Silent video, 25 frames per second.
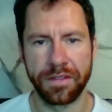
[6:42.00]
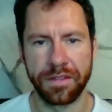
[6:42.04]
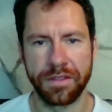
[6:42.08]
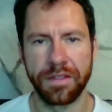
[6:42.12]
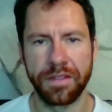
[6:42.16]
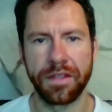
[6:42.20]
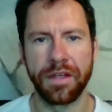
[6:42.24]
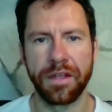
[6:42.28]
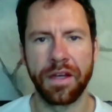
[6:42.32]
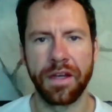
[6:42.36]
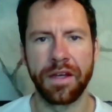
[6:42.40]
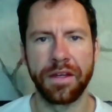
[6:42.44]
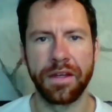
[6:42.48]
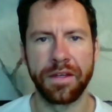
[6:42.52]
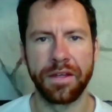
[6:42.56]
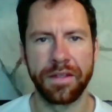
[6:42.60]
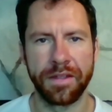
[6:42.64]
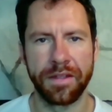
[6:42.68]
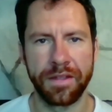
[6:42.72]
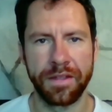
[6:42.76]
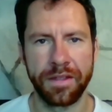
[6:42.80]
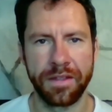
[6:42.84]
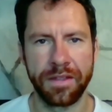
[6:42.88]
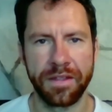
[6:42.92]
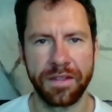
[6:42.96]

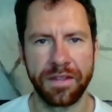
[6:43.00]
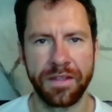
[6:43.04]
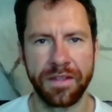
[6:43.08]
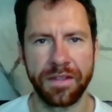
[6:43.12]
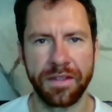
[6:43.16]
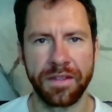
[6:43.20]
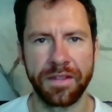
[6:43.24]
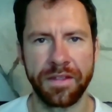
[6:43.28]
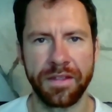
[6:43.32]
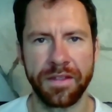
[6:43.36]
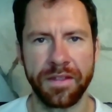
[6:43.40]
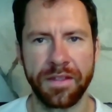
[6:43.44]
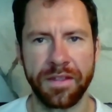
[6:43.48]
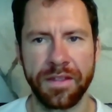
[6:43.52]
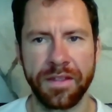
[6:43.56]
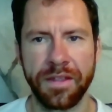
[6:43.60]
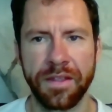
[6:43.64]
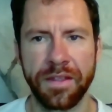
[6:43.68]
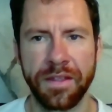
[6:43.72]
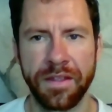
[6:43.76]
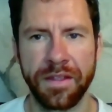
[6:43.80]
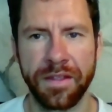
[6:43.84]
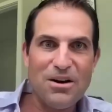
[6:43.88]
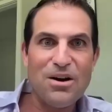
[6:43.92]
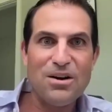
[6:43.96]
Because
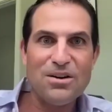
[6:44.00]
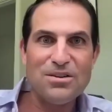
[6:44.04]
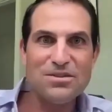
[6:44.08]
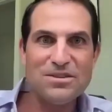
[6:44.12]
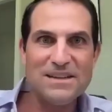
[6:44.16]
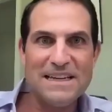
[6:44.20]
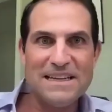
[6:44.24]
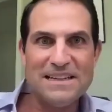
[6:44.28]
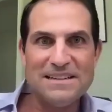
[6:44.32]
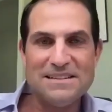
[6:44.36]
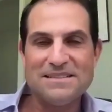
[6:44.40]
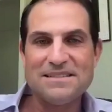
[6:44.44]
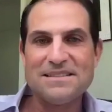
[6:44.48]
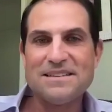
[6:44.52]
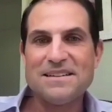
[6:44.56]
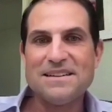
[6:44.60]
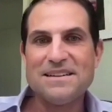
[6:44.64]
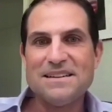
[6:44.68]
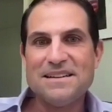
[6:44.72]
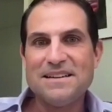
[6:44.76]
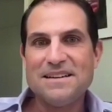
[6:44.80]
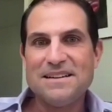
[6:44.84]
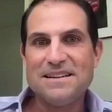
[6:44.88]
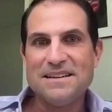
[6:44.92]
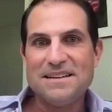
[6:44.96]
the all in
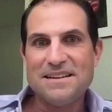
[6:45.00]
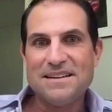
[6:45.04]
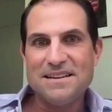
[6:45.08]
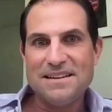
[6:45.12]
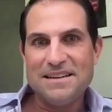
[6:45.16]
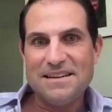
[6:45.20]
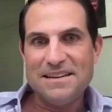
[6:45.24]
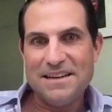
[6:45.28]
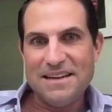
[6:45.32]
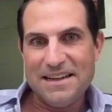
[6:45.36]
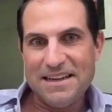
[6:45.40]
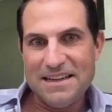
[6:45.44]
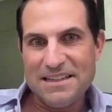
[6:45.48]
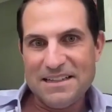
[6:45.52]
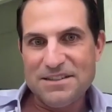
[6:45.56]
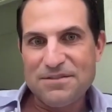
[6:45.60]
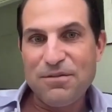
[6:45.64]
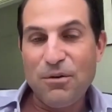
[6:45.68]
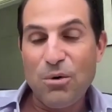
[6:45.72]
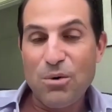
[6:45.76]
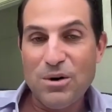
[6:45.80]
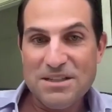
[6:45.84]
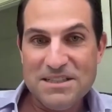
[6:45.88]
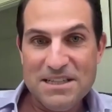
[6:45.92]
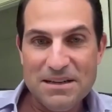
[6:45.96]
is
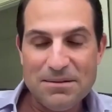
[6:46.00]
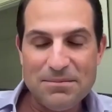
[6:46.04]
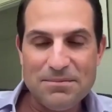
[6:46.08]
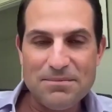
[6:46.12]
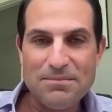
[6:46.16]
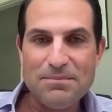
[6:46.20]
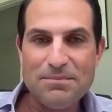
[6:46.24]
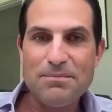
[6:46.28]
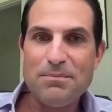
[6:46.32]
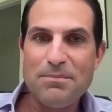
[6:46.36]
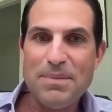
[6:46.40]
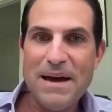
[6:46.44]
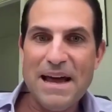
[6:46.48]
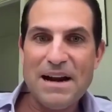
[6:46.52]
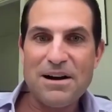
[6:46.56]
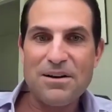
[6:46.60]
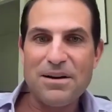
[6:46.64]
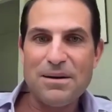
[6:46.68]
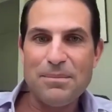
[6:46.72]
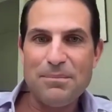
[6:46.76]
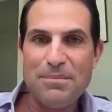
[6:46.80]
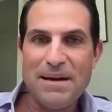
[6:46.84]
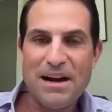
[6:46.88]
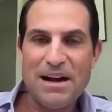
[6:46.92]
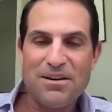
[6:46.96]
forcing
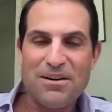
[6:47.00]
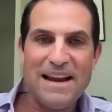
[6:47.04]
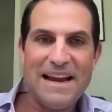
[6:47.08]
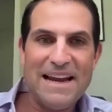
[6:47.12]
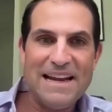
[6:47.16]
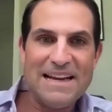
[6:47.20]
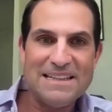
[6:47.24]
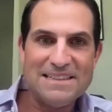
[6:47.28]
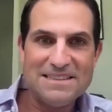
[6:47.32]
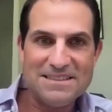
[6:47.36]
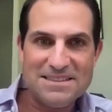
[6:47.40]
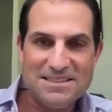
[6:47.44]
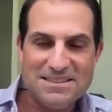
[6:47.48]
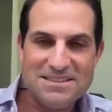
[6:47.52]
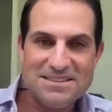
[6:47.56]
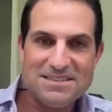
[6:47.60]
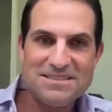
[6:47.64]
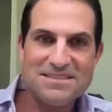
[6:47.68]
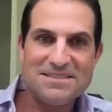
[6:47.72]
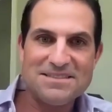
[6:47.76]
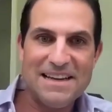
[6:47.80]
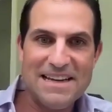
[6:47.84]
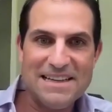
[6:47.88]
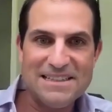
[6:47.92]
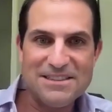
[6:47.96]
better and better
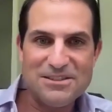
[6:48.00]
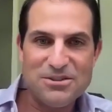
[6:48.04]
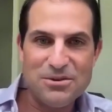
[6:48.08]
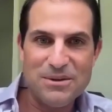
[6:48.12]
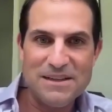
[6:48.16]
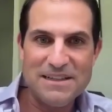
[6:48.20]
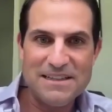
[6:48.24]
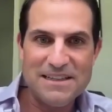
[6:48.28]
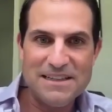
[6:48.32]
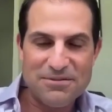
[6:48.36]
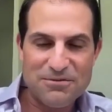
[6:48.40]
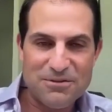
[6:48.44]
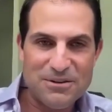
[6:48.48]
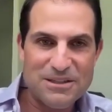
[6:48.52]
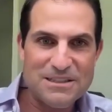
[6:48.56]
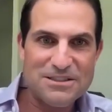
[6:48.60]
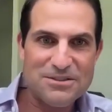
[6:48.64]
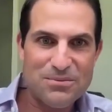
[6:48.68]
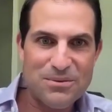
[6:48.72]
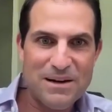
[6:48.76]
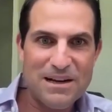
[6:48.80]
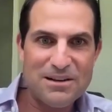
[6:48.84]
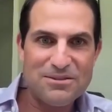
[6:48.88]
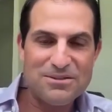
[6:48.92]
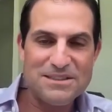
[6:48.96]
hands into
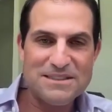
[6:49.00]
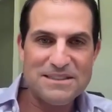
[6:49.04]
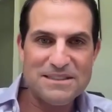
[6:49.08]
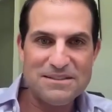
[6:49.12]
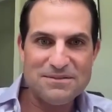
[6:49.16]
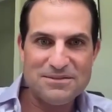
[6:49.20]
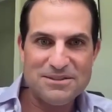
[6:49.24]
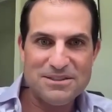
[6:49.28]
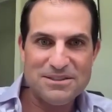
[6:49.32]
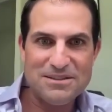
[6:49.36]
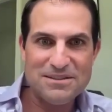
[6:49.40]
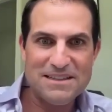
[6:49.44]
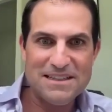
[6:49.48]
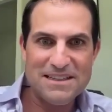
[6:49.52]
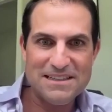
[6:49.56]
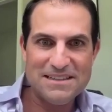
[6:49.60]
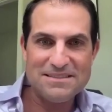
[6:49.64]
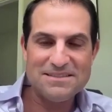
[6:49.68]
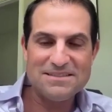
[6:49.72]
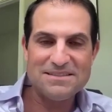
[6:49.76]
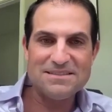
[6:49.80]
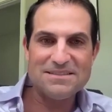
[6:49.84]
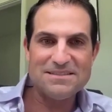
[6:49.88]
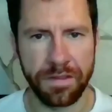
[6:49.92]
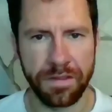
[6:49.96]
indifference relative to
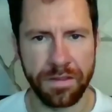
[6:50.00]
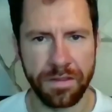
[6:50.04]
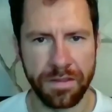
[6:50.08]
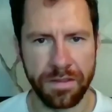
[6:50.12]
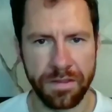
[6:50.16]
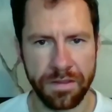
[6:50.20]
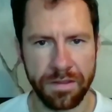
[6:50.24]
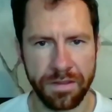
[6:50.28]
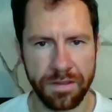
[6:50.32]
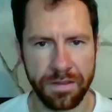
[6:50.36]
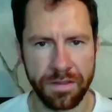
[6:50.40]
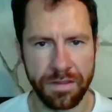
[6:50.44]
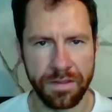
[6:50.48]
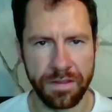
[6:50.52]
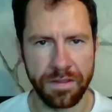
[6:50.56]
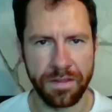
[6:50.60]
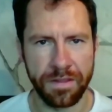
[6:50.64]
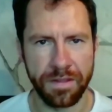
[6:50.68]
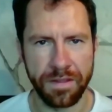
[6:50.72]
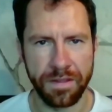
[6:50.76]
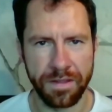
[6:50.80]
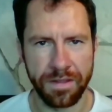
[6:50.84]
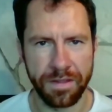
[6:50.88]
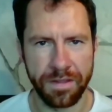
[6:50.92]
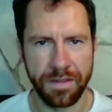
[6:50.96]
the dominated
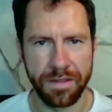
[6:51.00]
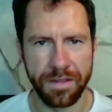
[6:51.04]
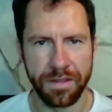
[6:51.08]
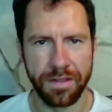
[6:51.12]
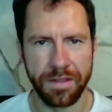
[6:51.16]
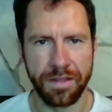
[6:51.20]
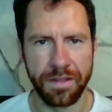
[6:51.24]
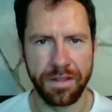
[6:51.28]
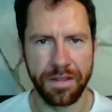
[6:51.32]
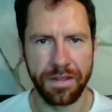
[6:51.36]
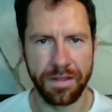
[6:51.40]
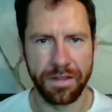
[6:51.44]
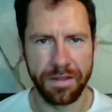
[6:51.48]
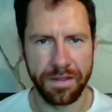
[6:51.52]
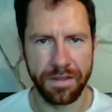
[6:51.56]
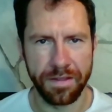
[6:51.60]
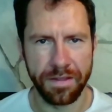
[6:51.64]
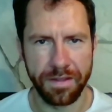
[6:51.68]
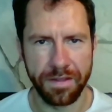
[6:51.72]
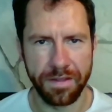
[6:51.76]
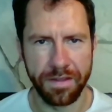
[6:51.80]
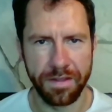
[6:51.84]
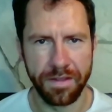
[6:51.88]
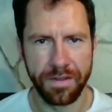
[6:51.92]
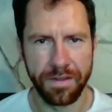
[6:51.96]
nodes of the
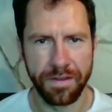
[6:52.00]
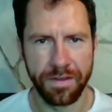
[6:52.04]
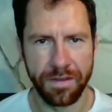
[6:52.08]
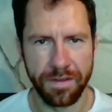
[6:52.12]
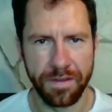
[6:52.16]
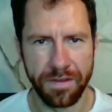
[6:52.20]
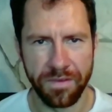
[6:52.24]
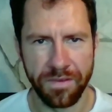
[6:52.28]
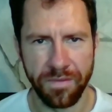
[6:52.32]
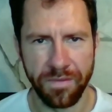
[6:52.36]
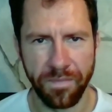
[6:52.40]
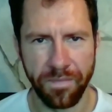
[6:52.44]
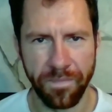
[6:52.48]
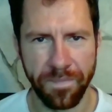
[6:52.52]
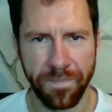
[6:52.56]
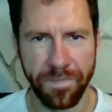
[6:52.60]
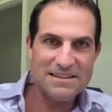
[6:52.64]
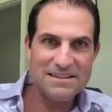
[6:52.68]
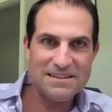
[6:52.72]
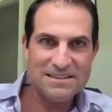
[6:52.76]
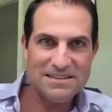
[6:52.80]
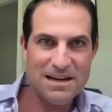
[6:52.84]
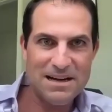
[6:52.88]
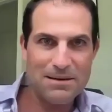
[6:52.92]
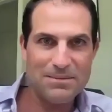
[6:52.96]
tree, and they're
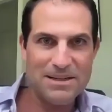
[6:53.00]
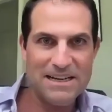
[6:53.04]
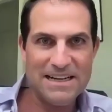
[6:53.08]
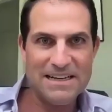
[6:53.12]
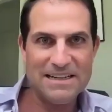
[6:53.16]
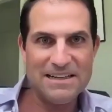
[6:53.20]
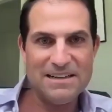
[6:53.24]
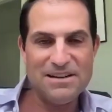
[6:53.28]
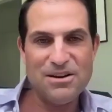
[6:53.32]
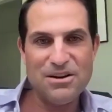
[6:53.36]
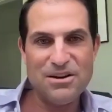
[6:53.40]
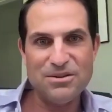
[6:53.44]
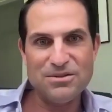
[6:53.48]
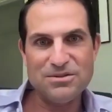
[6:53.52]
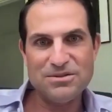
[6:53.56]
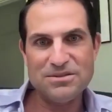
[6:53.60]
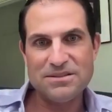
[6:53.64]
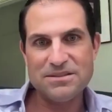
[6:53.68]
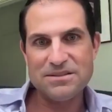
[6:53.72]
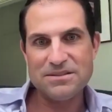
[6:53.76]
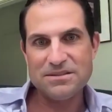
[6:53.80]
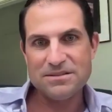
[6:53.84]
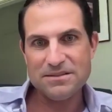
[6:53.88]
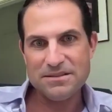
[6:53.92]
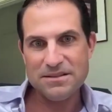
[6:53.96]
eliminating the dominated
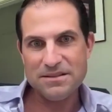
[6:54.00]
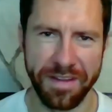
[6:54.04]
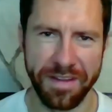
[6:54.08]
nodes.